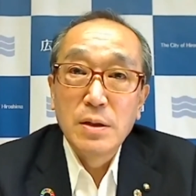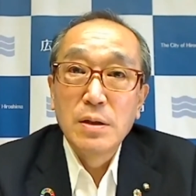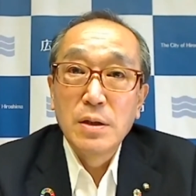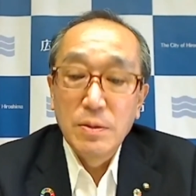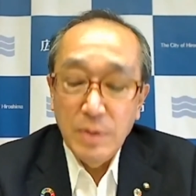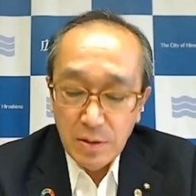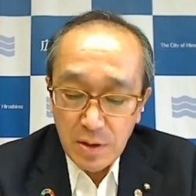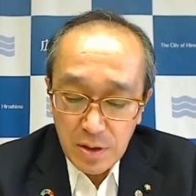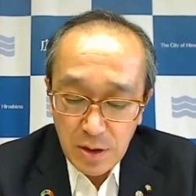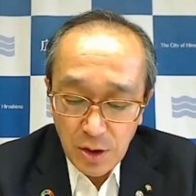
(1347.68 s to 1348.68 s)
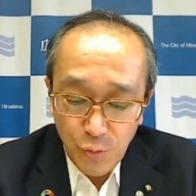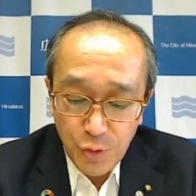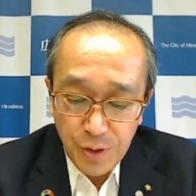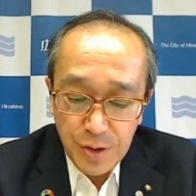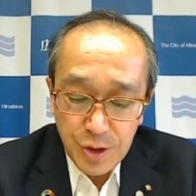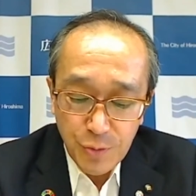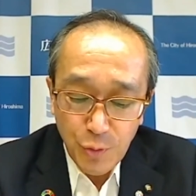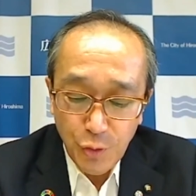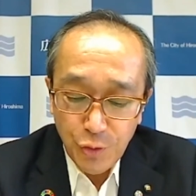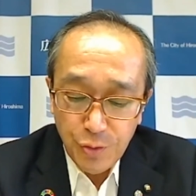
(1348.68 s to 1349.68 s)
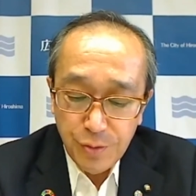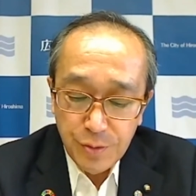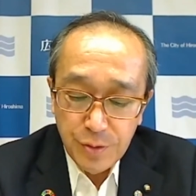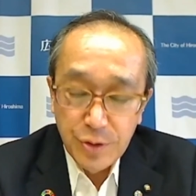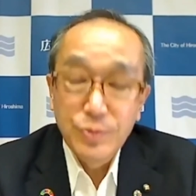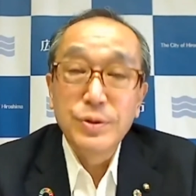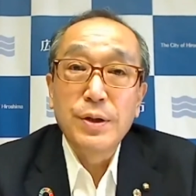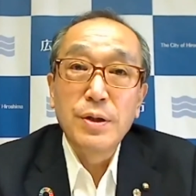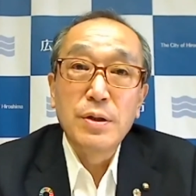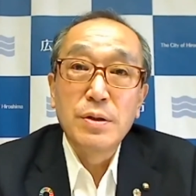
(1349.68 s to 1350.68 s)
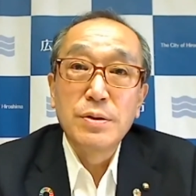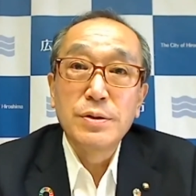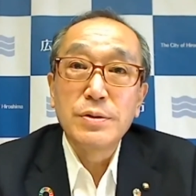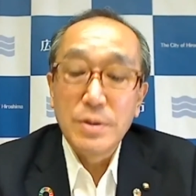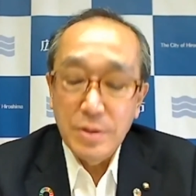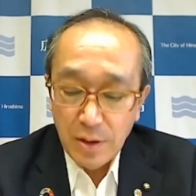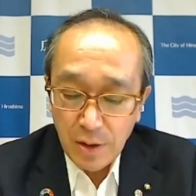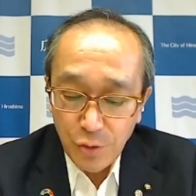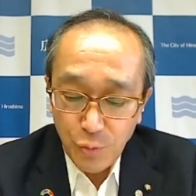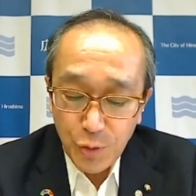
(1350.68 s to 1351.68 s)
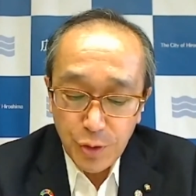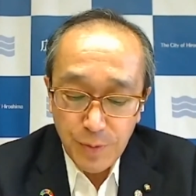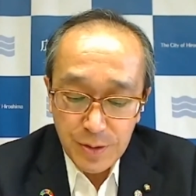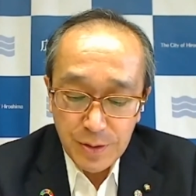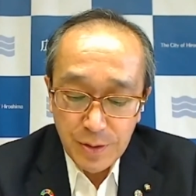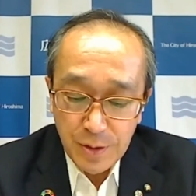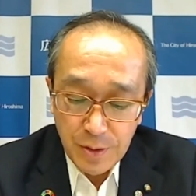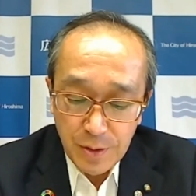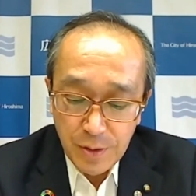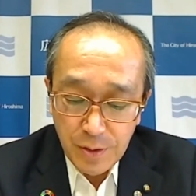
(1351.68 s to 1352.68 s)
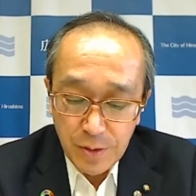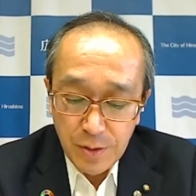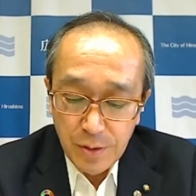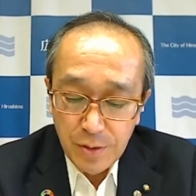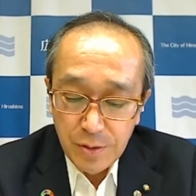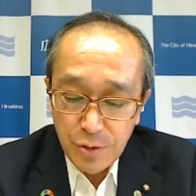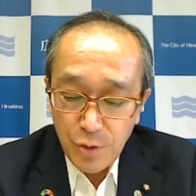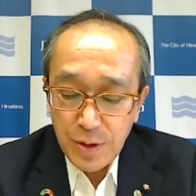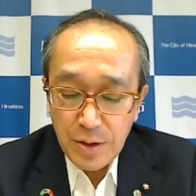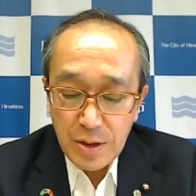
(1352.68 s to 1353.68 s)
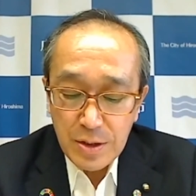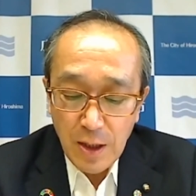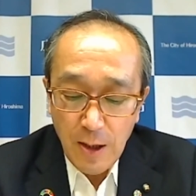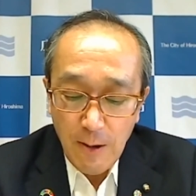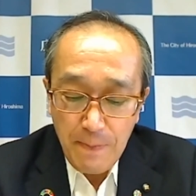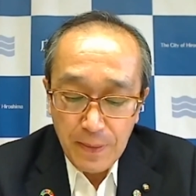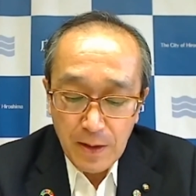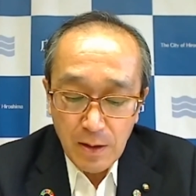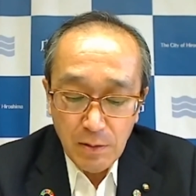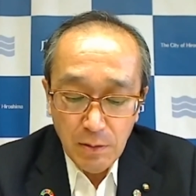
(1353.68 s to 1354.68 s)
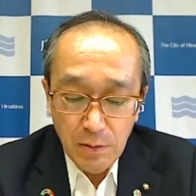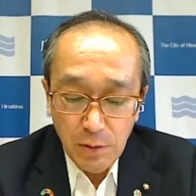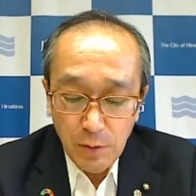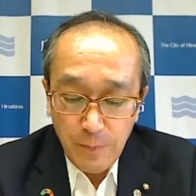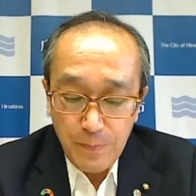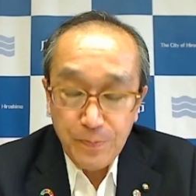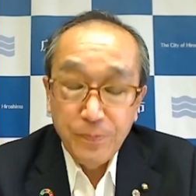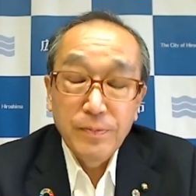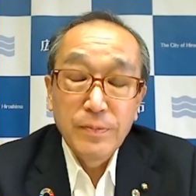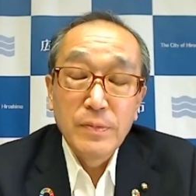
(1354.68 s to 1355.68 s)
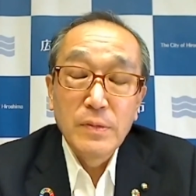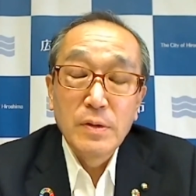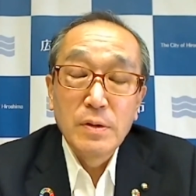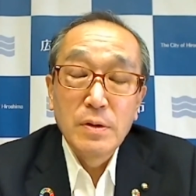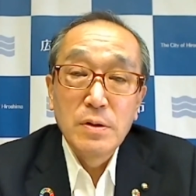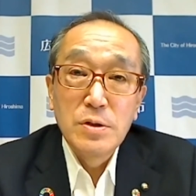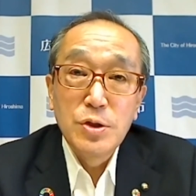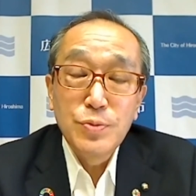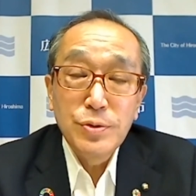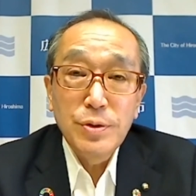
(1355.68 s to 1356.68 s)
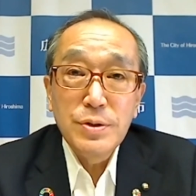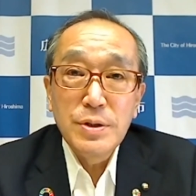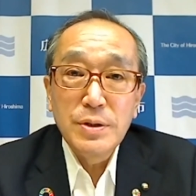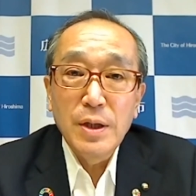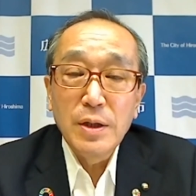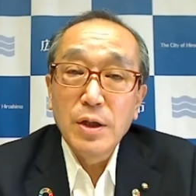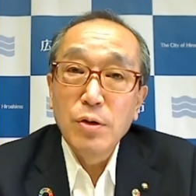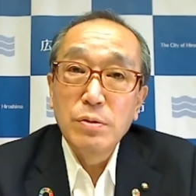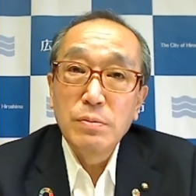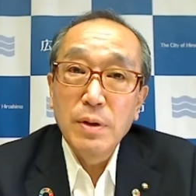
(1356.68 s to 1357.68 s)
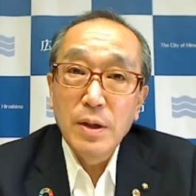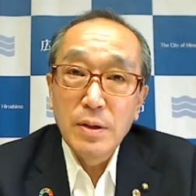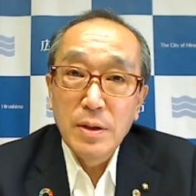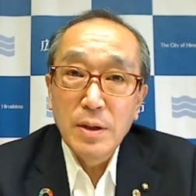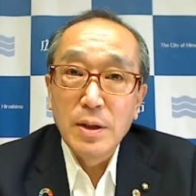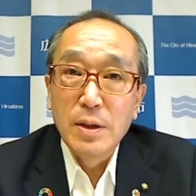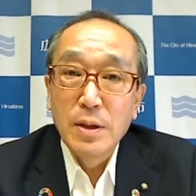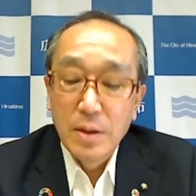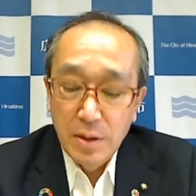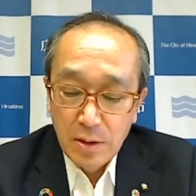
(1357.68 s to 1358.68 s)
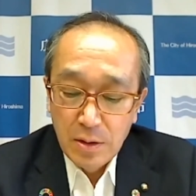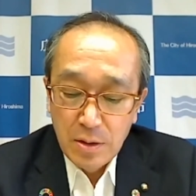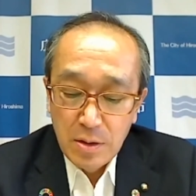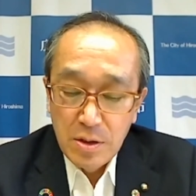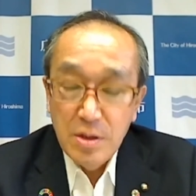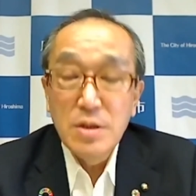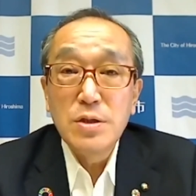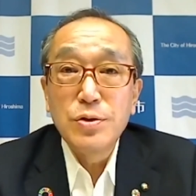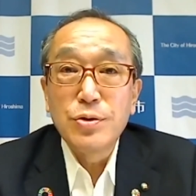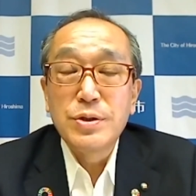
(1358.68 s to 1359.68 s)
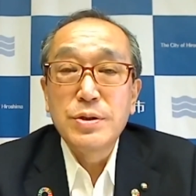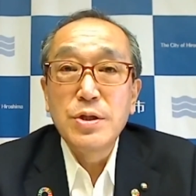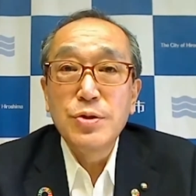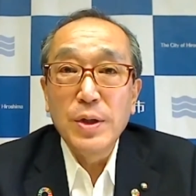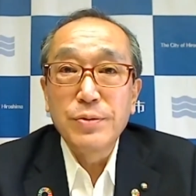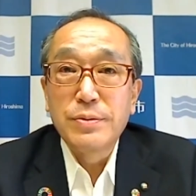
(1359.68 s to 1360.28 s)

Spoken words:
I began to be aware of this issue as the A-bomb. That's how I developed my aspirations. So either way, based on my own experiences like that,